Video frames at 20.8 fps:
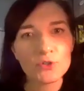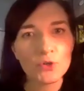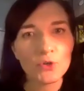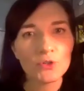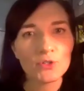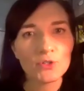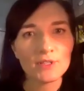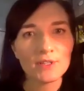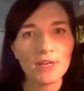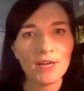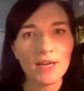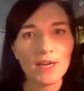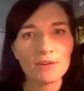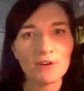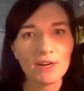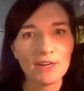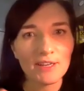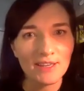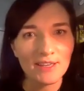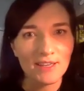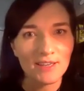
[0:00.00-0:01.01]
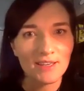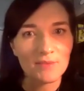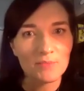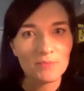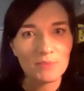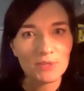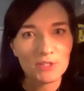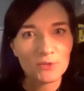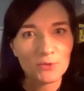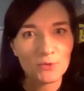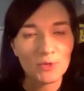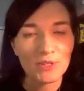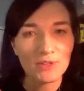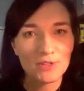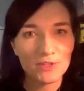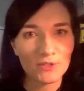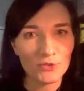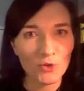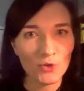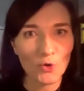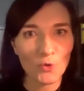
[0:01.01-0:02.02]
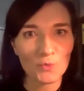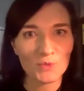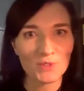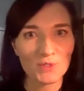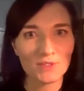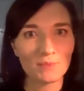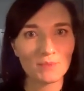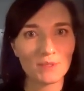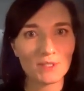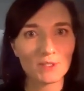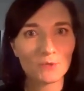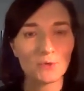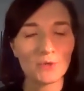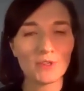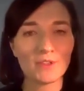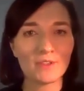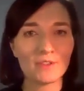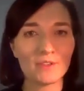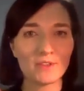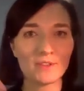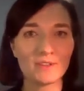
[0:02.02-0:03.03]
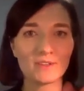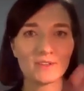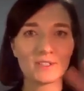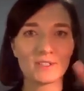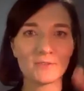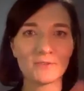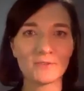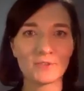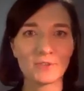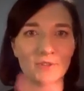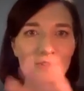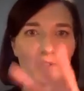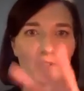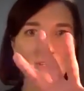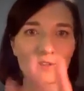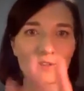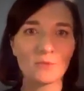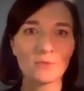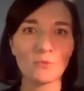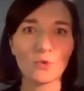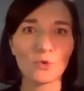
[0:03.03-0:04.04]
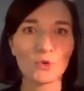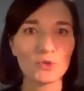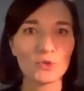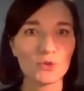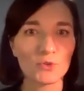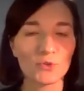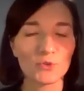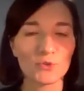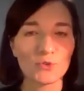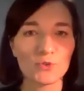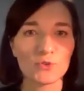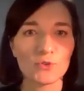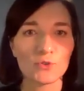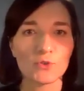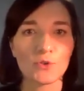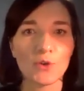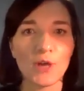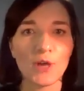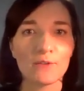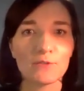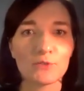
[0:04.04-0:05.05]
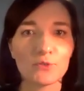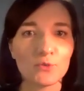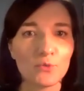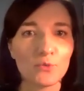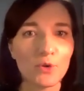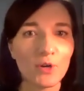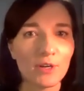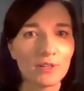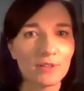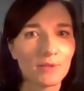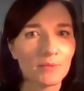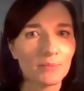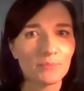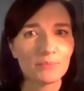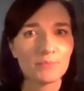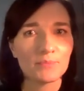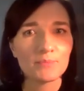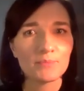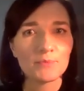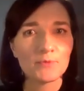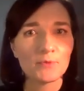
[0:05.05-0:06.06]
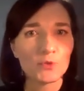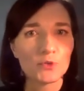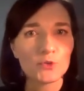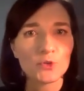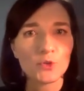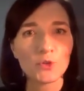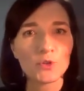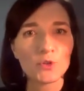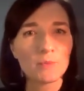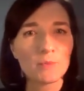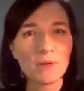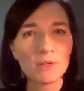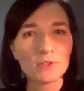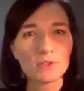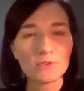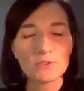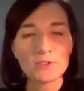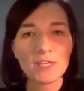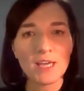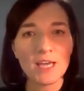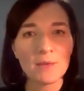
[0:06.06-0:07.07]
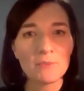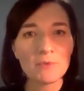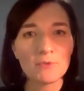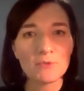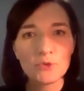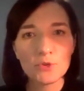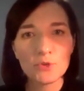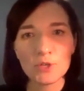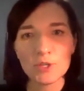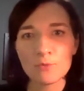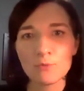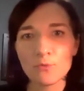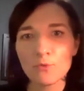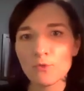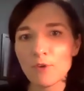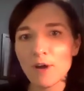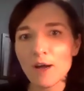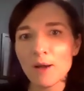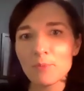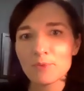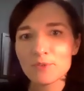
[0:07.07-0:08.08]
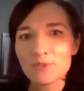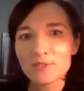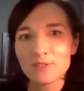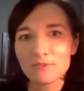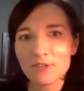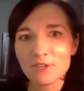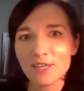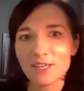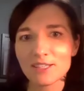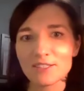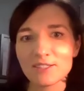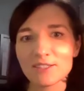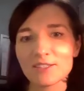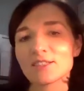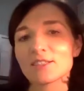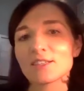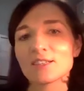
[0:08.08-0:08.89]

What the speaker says: certain hierarchy between the jobs, between the different kind of modules. So you have to work for a certain amount of time before you can move up. Is that right?